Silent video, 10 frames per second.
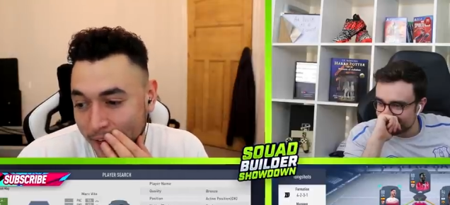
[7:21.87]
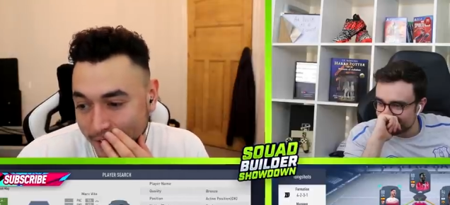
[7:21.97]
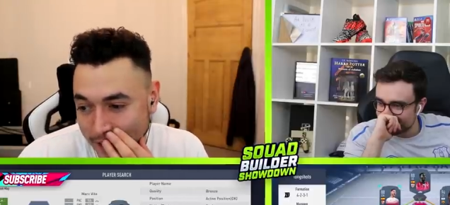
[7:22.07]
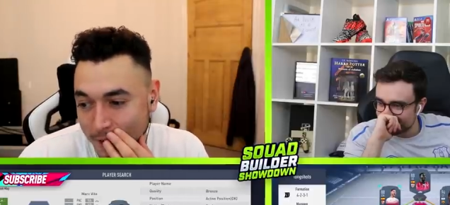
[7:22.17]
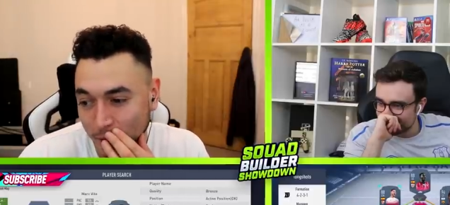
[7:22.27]

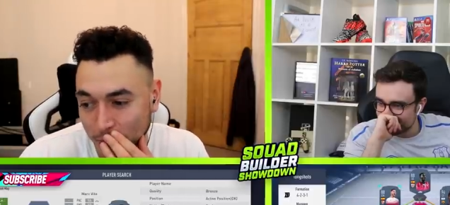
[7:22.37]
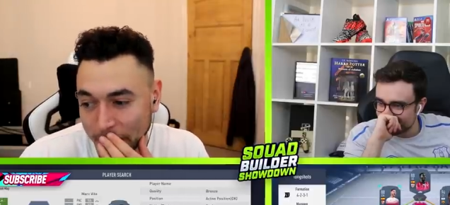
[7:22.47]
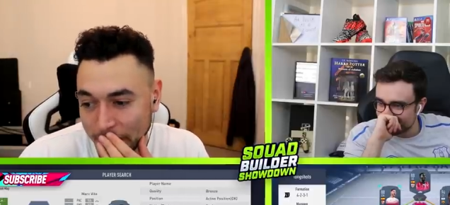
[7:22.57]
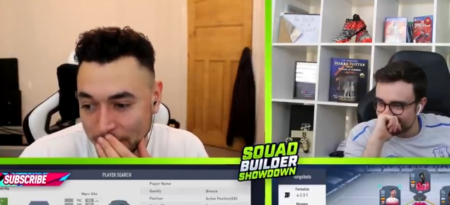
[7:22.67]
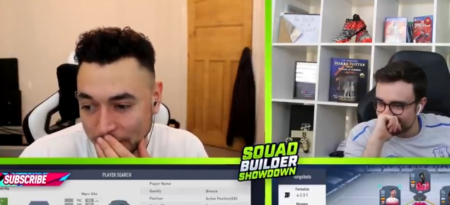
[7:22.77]
Speaker 1: His name is
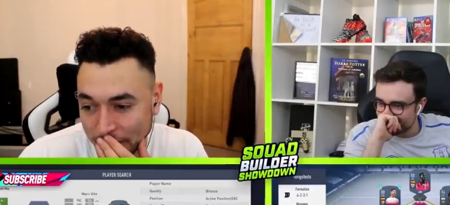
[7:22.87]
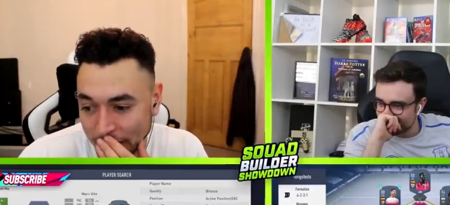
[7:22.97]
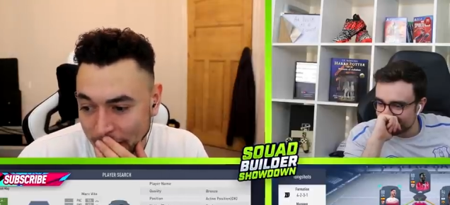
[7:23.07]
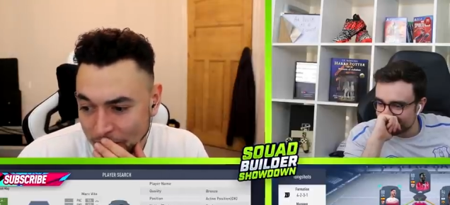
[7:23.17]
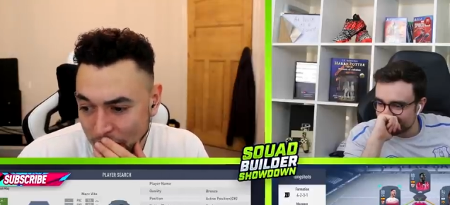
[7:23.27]
Williams,
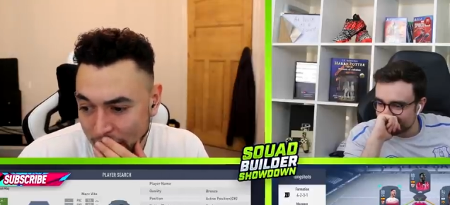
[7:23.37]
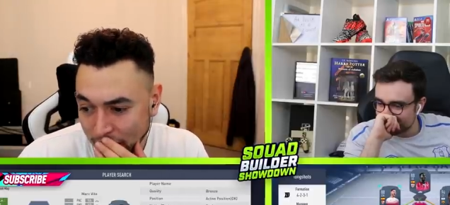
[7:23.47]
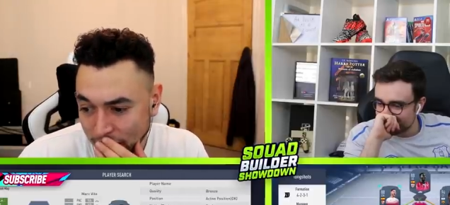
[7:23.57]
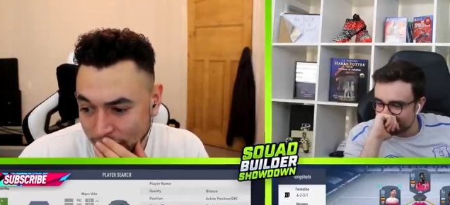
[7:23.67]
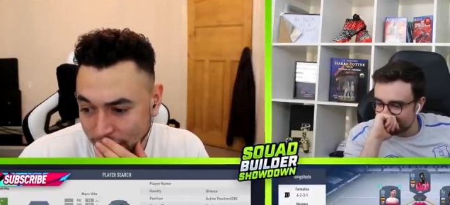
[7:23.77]

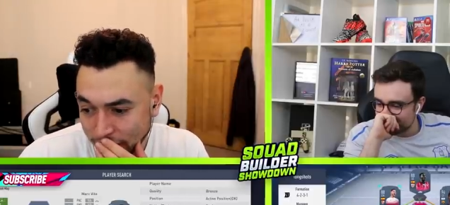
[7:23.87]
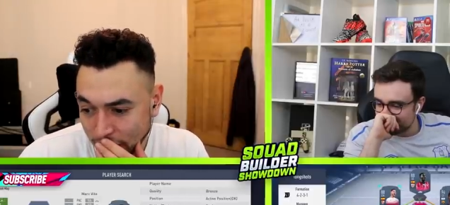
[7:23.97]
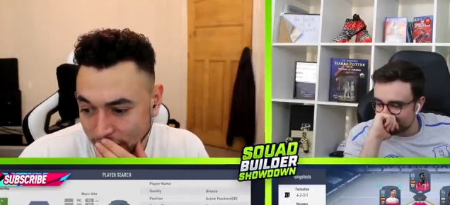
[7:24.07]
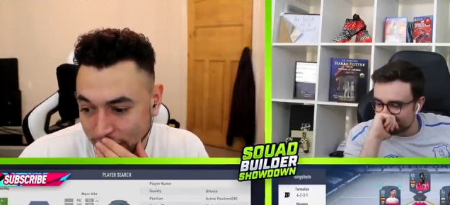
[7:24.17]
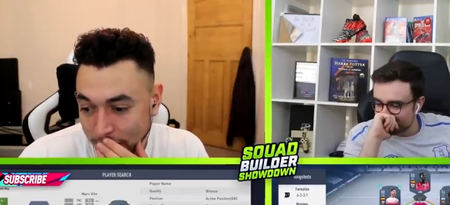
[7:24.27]
and his
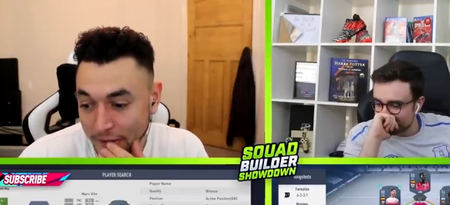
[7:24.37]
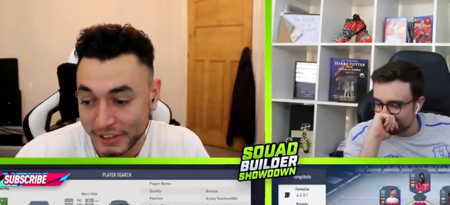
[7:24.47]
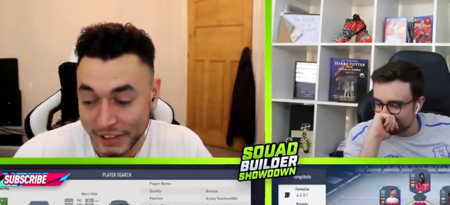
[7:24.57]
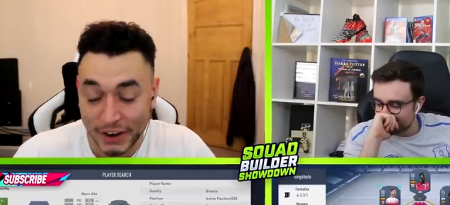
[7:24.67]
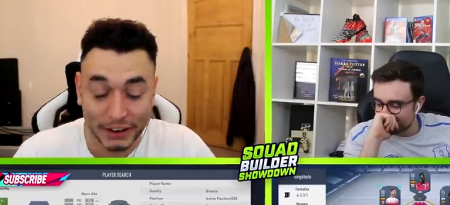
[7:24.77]
first name
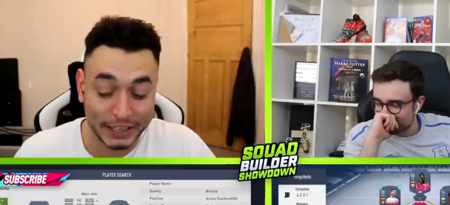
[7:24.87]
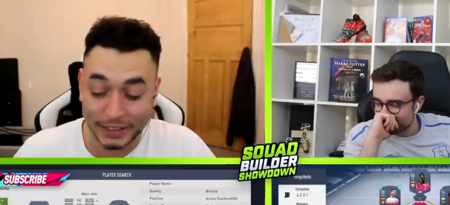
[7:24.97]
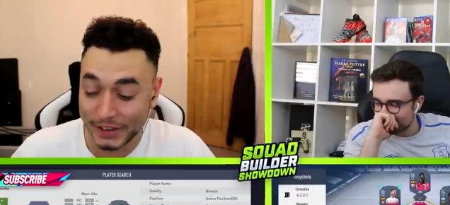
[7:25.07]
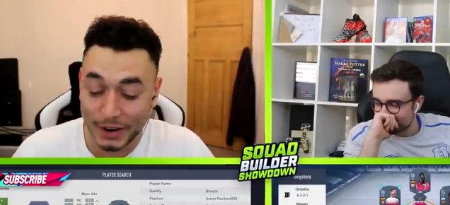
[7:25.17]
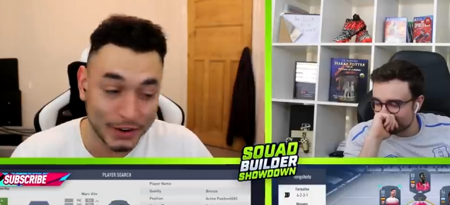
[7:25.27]
is
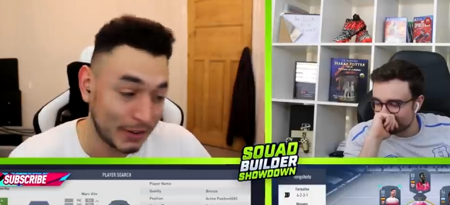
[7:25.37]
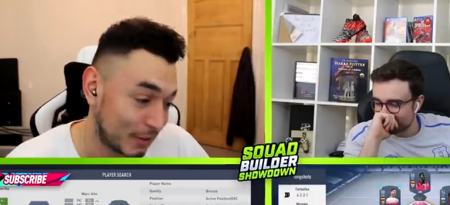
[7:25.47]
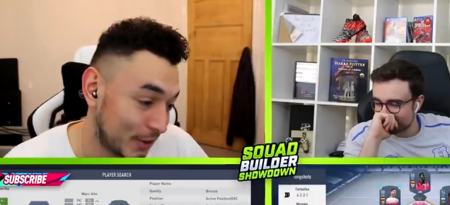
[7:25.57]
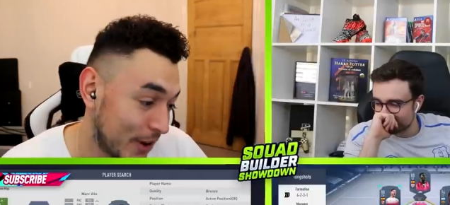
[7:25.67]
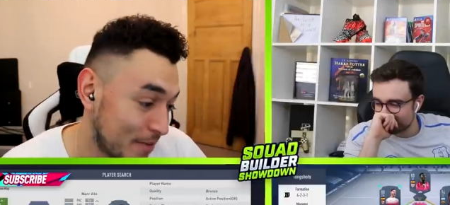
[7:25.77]
Inaki, so
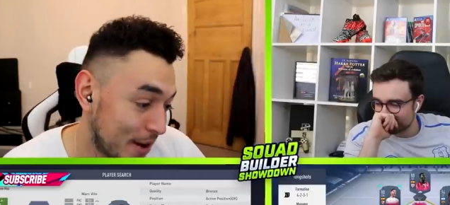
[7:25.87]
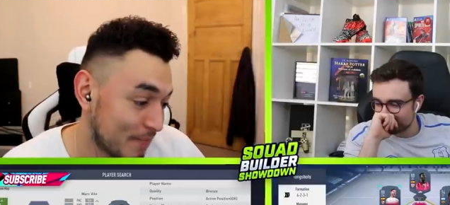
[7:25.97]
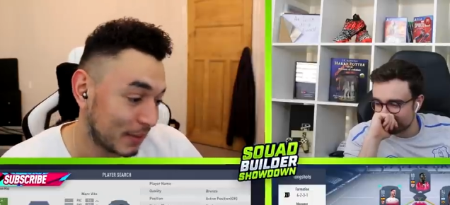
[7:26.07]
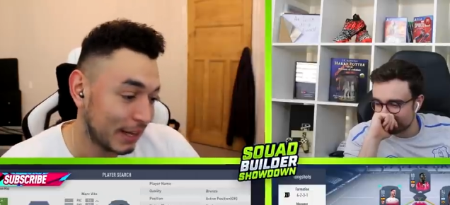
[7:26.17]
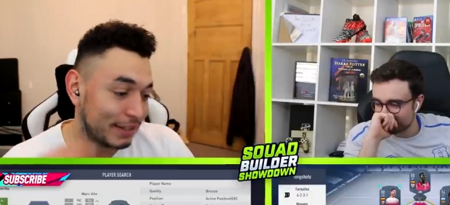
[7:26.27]
I'm sorry,
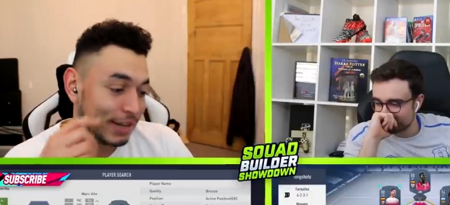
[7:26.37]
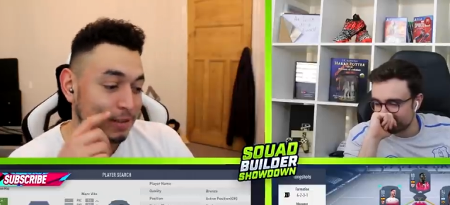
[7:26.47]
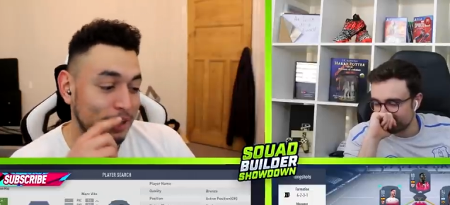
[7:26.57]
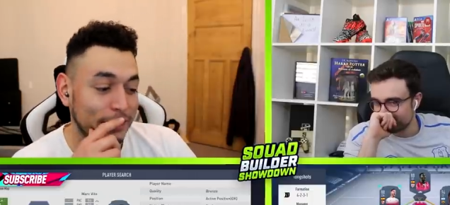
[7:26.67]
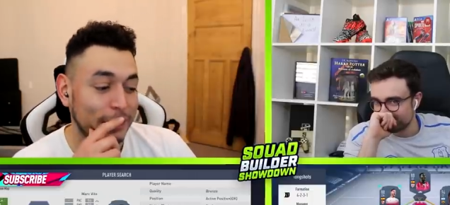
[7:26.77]
mate. His
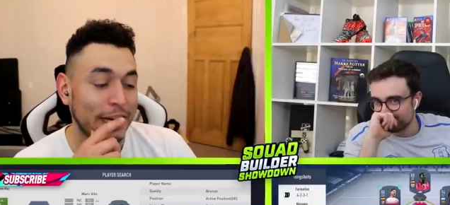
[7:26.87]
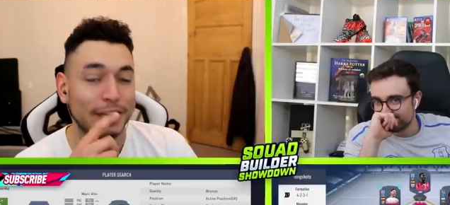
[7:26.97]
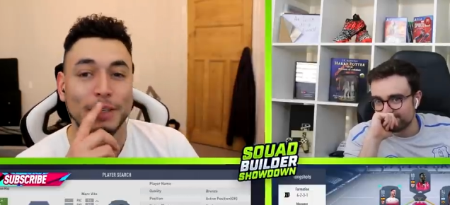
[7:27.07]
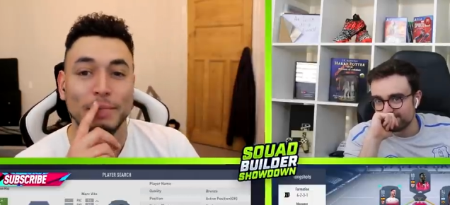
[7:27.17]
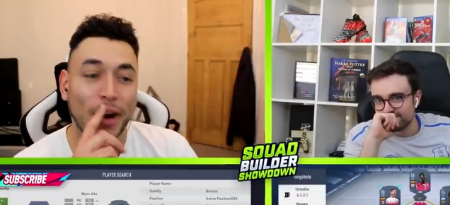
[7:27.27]
name's actually
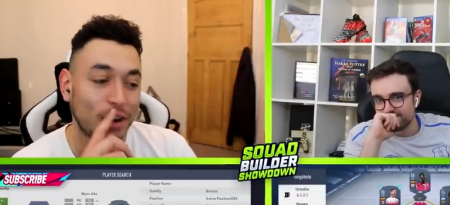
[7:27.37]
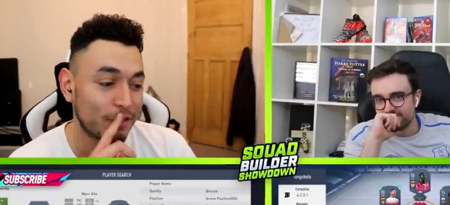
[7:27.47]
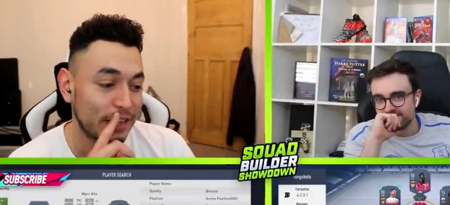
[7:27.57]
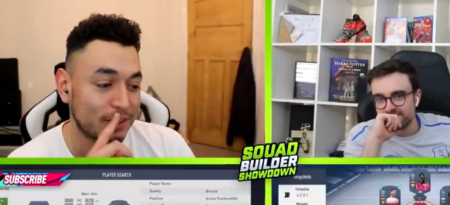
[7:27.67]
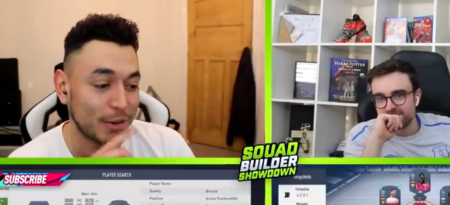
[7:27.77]
changed to
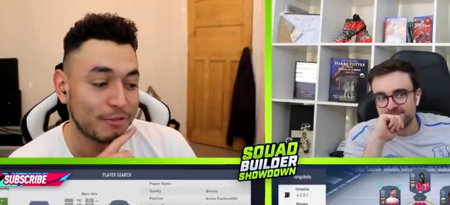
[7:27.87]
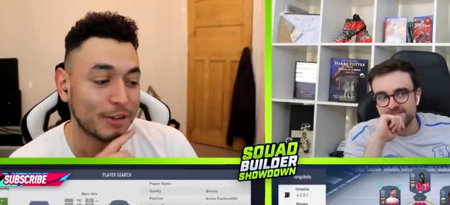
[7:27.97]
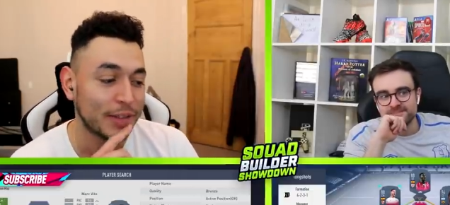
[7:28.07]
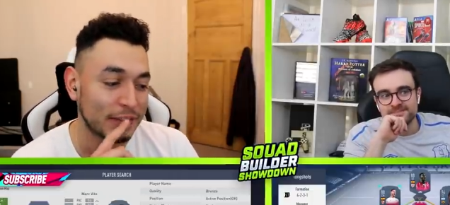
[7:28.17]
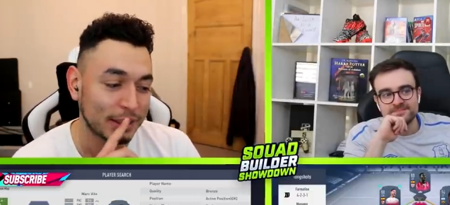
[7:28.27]
Mark Vito,
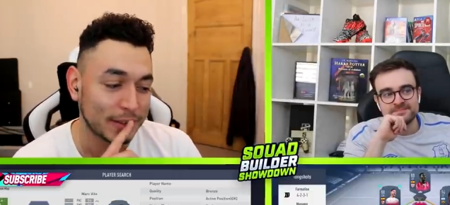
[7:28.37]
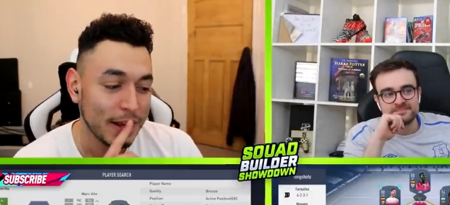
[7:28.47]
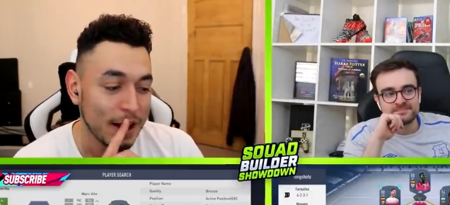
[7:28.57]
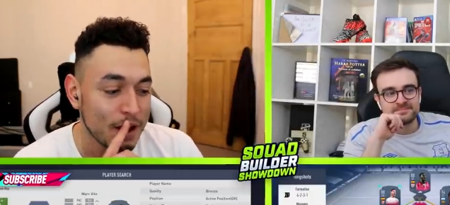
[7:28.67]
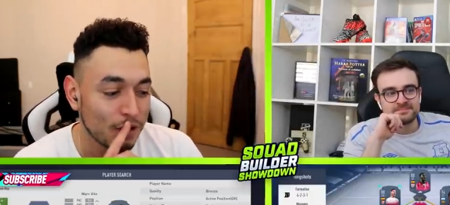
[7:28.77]

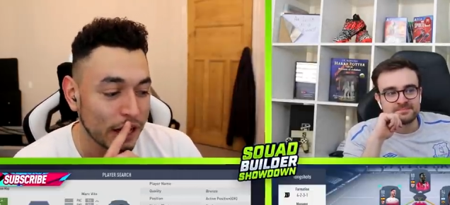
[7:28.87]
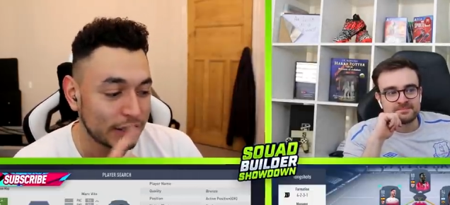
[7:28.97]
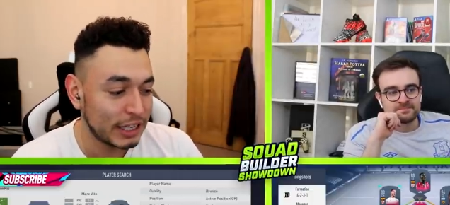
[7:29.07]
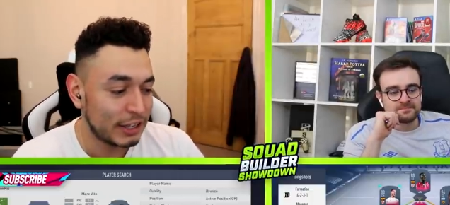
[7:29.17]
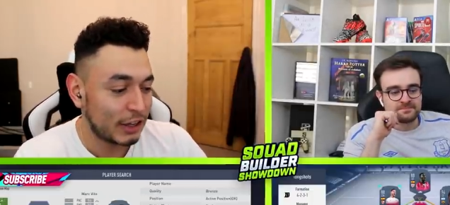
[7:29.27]
56
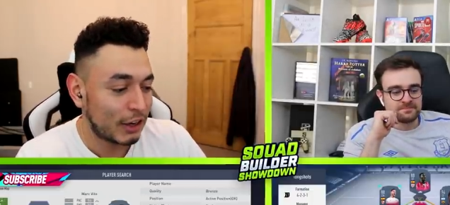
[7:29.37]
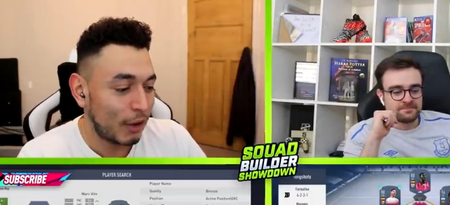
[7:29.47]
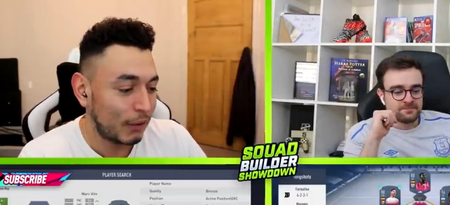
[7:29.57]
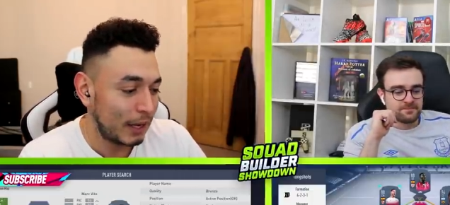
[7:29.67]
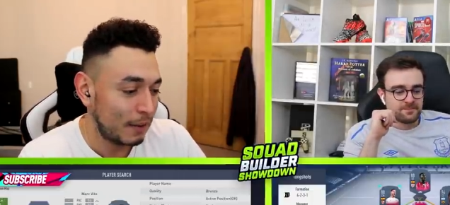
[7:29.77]
rated
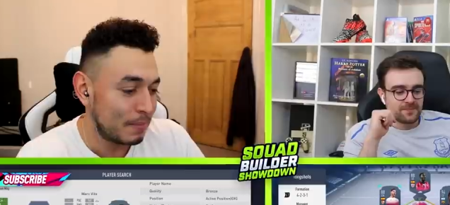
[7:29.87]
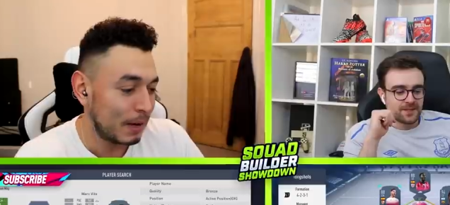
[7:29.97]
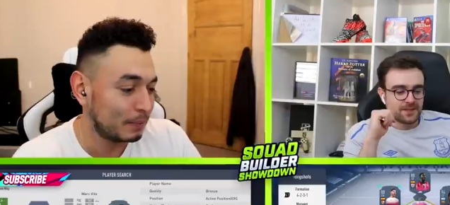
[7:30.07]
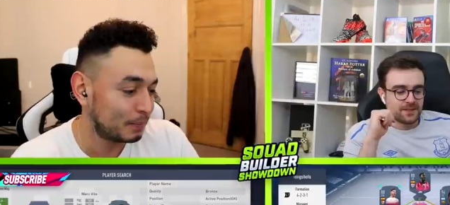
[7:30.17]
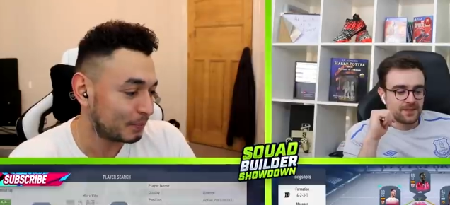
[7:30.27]

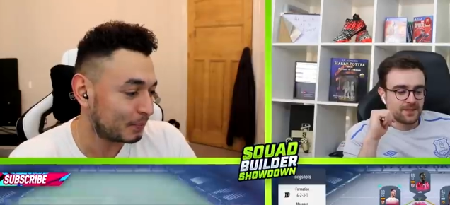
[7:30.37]
goalkeeper